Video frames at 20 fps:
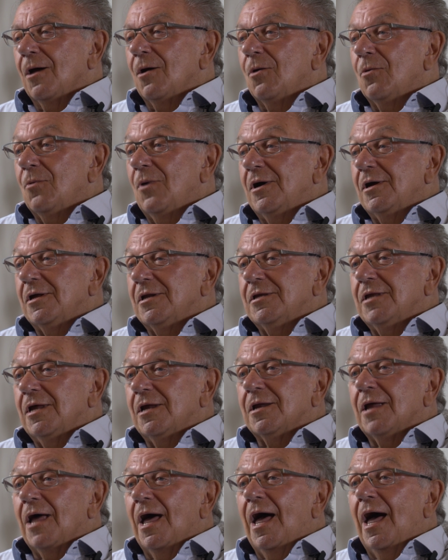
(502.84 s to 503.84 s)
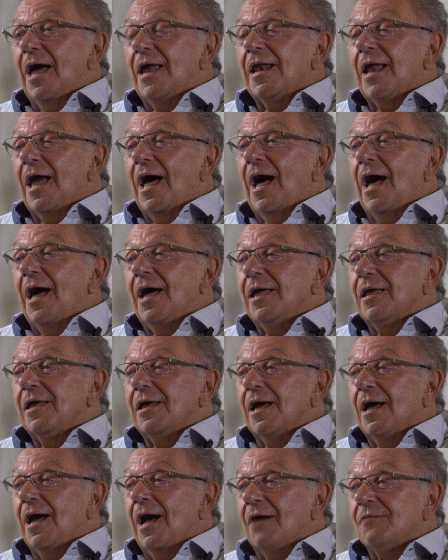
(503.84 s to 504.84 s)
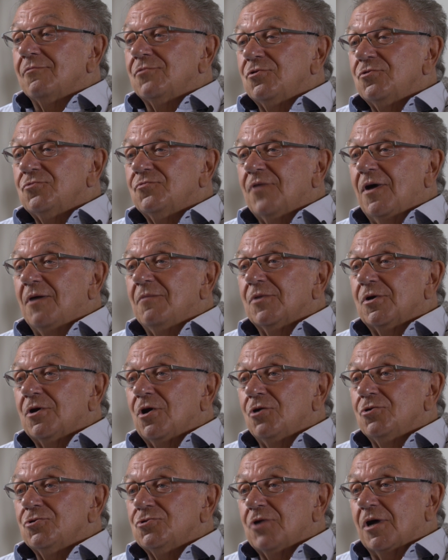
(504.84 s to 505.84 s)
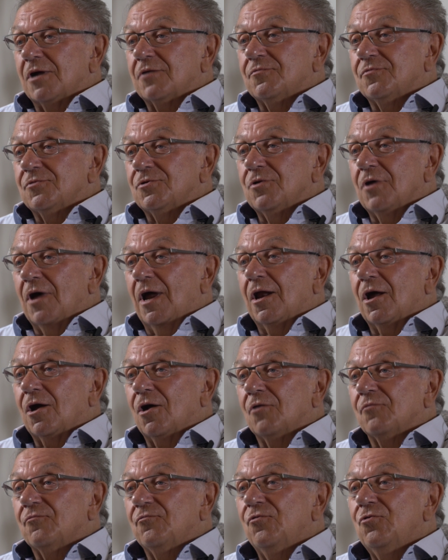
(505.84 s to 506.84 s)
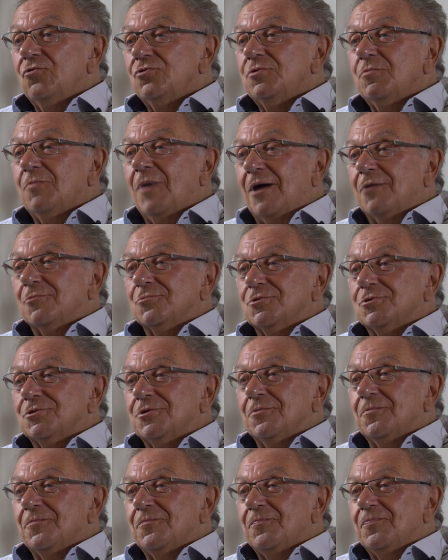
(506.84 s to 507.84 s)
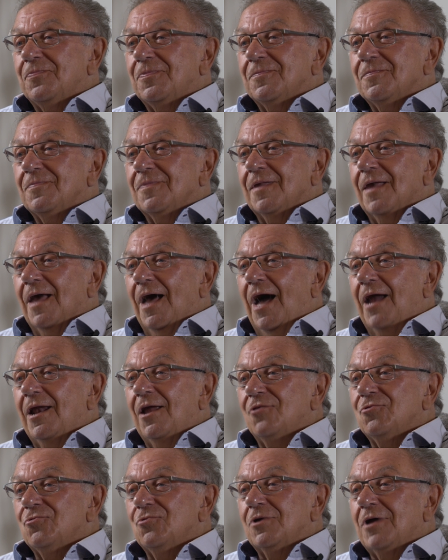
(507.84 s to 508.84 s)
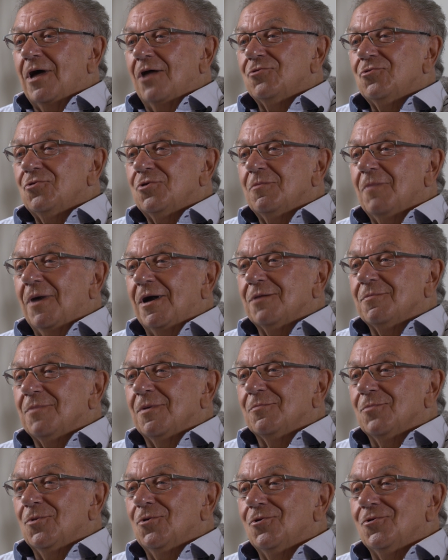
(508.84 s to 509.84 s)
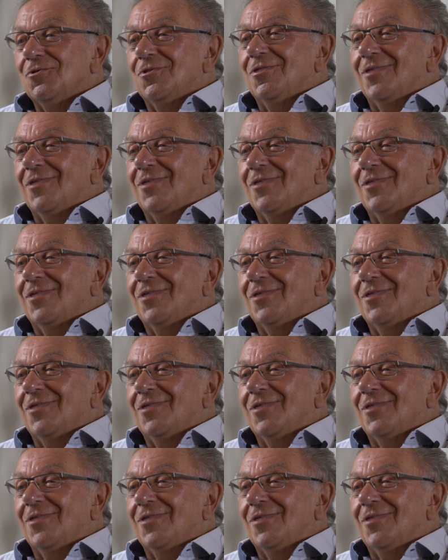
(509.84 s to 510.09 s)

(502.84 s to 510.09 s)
Well, it did, gig. And I just found my contract for New, and I got £40, and I thought it might have been more.